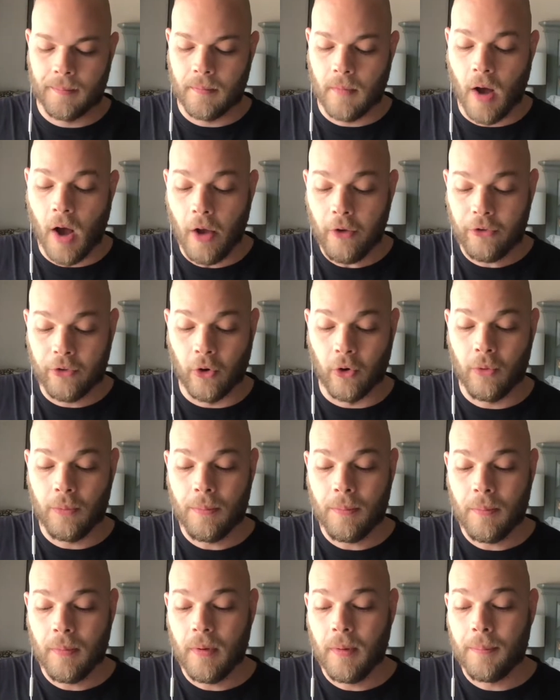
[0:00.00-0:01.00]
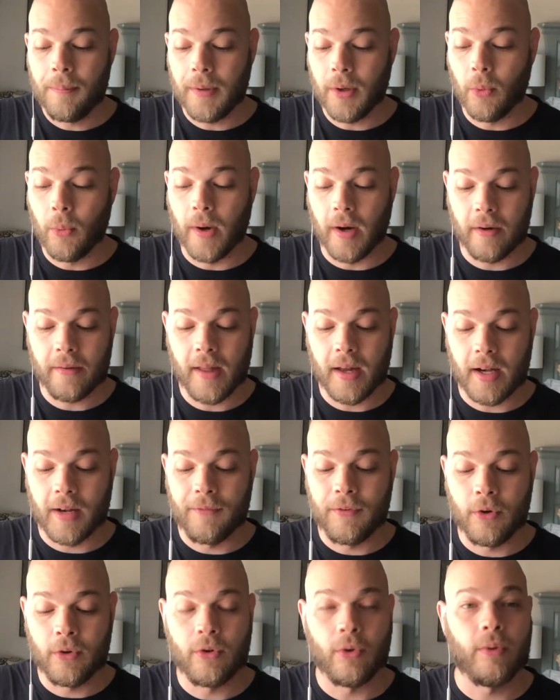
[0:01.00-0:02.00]
Also, be aware that if
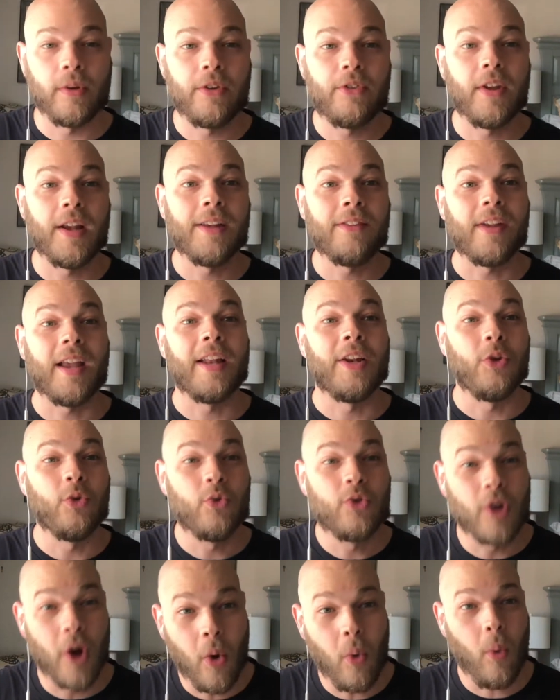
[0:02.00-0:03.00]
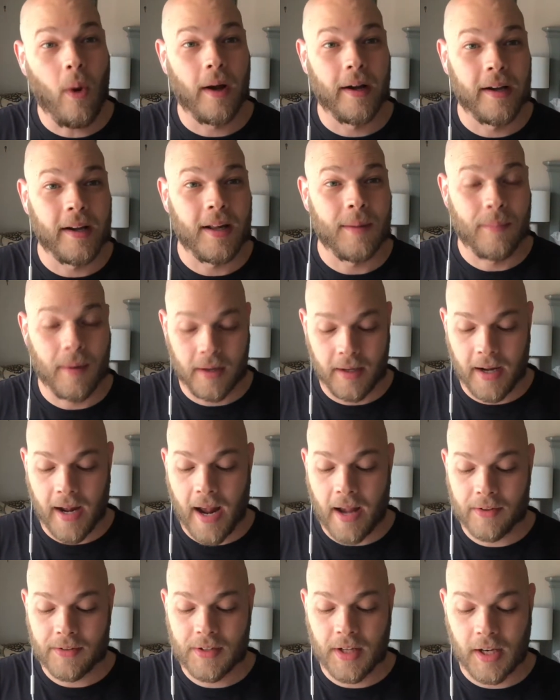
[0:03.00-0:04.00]
you do these things and you don't want anybody
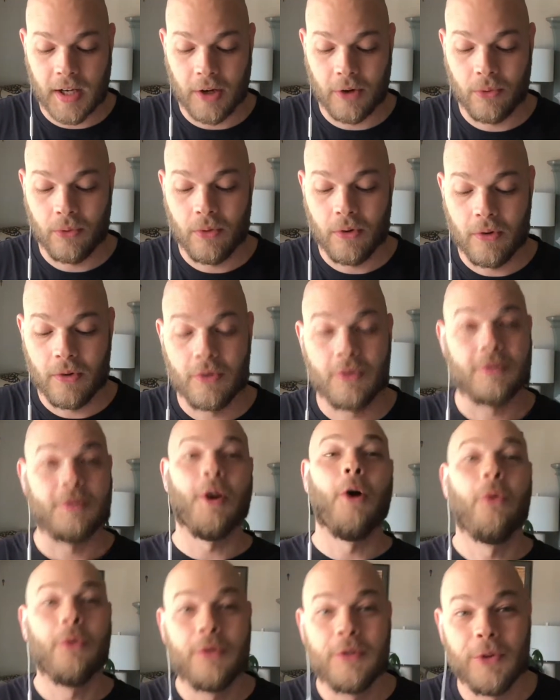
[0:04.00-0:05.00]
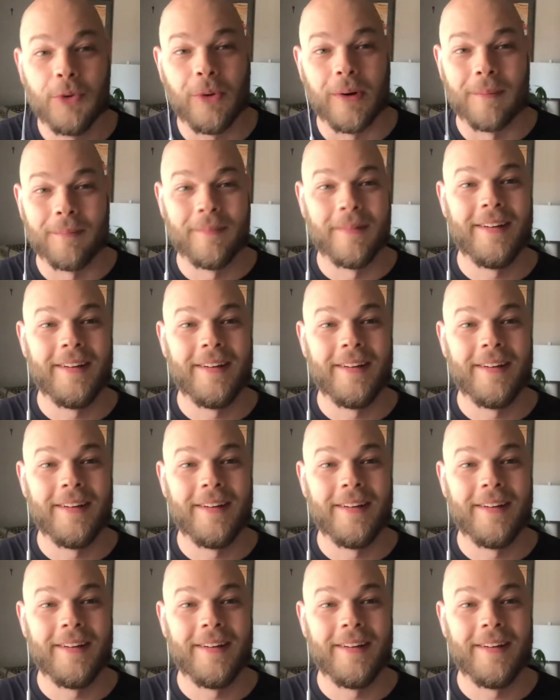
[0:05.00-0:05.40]
asking you, don't do them